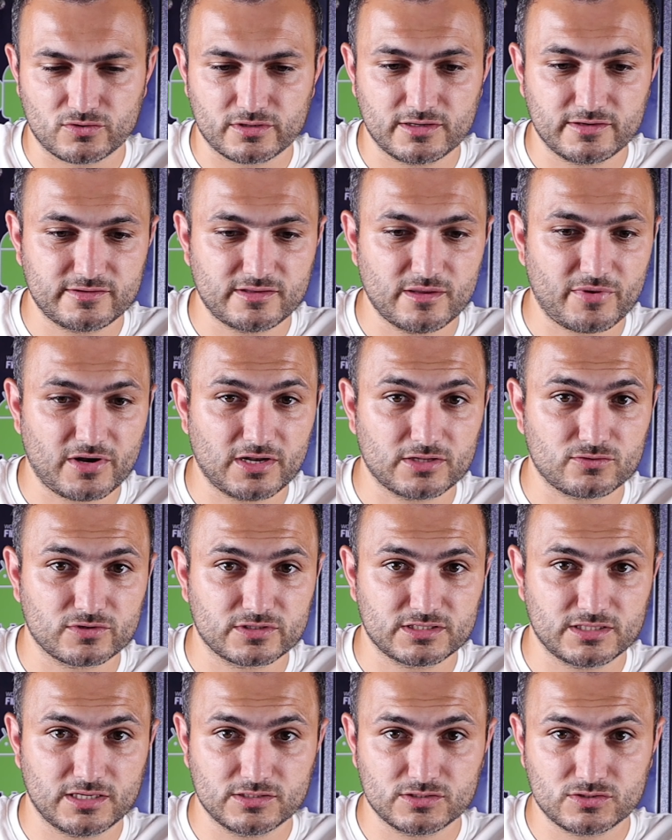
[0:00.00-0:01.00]
This temperature
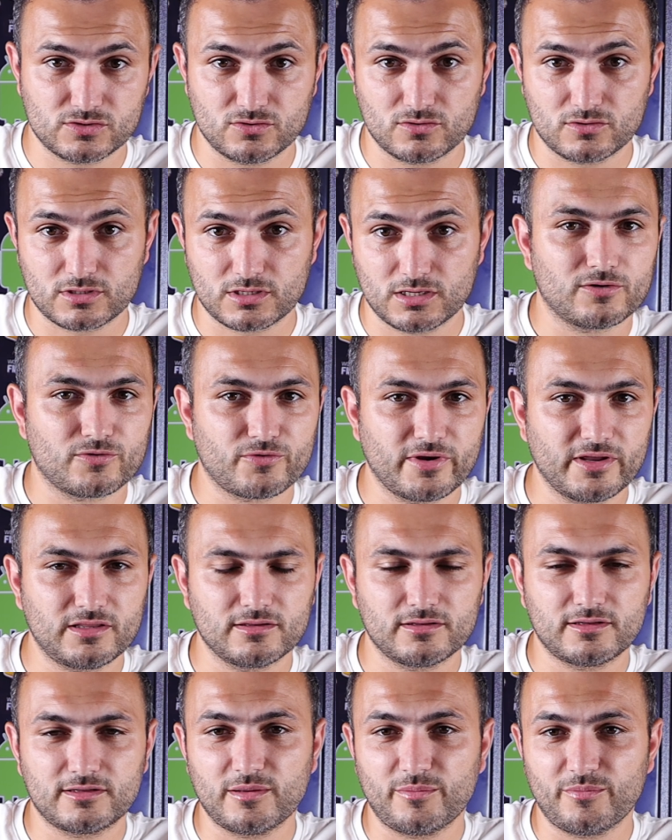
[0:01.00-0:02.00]
sensor reads
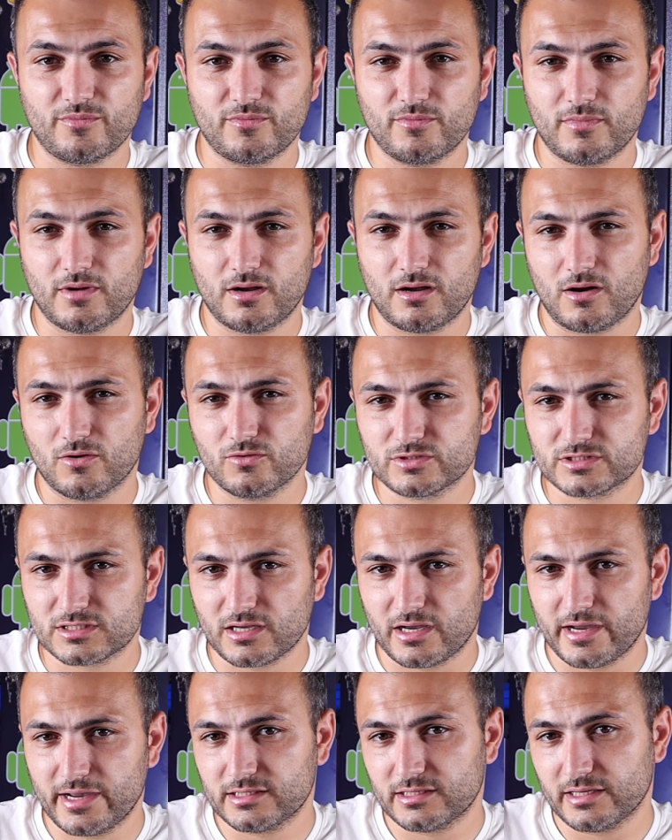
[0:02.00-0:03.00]
the
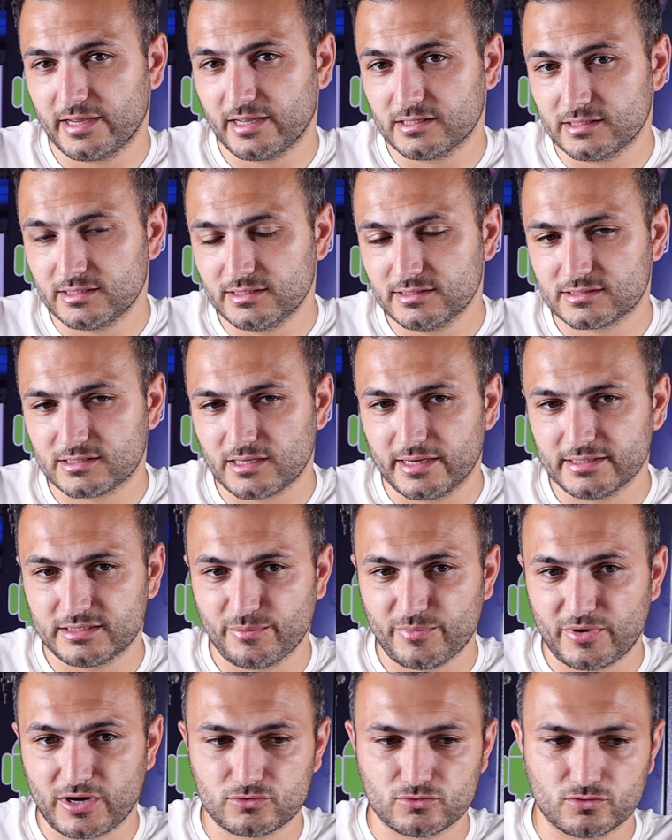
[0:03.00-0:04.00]
outside and inside
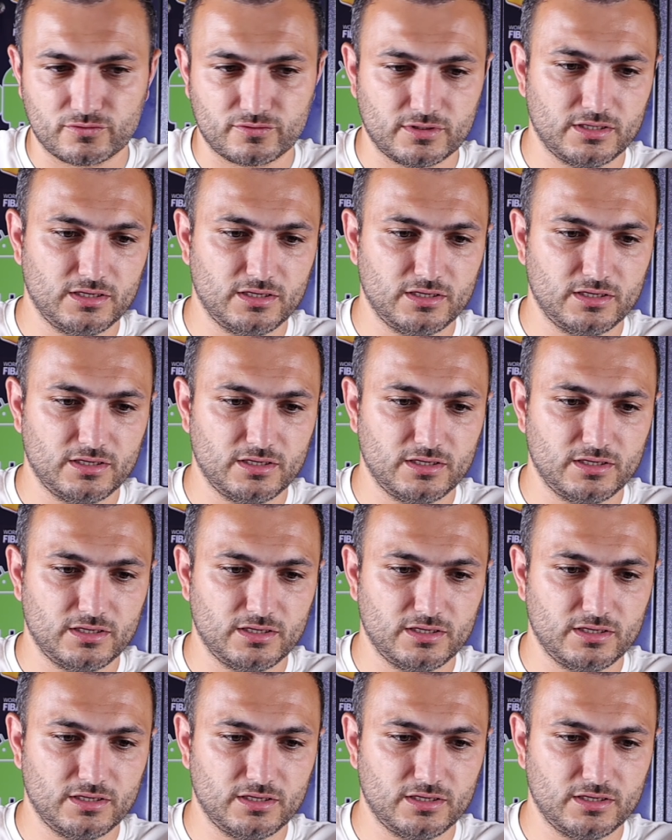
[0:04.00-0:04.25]
temperature.